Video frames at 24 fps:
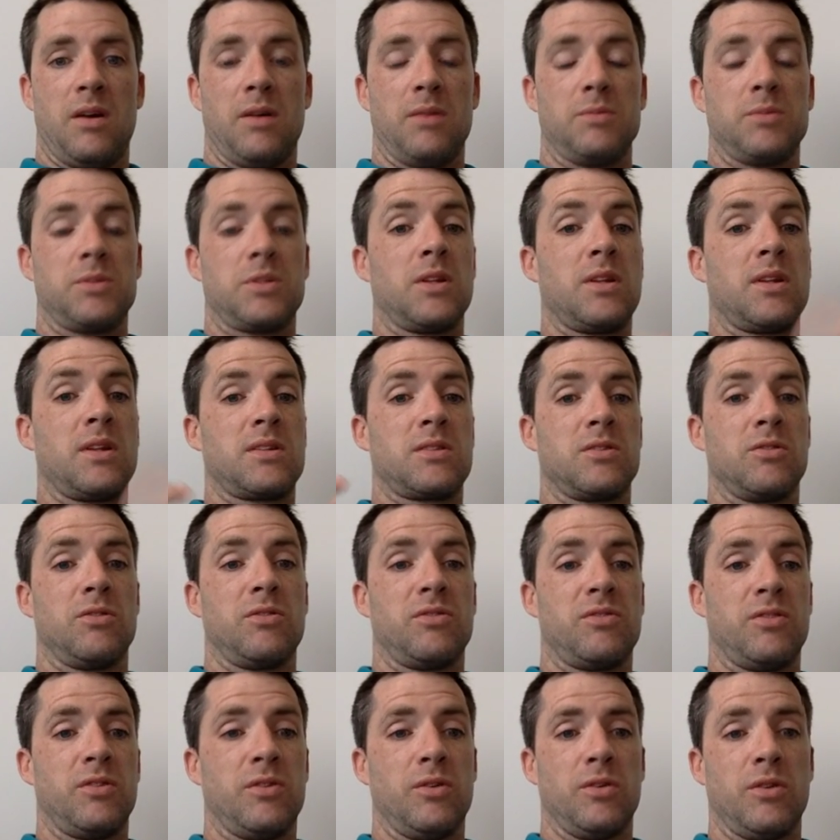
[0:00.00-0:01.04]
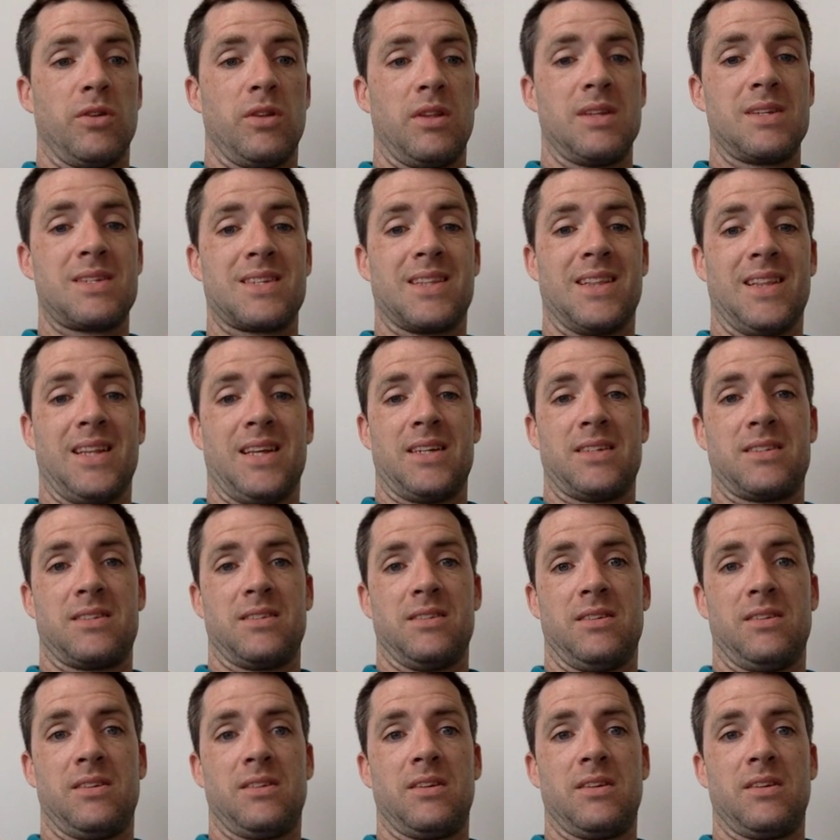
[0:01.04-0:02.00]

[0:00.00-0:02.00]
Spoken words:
So that's all for this lesson.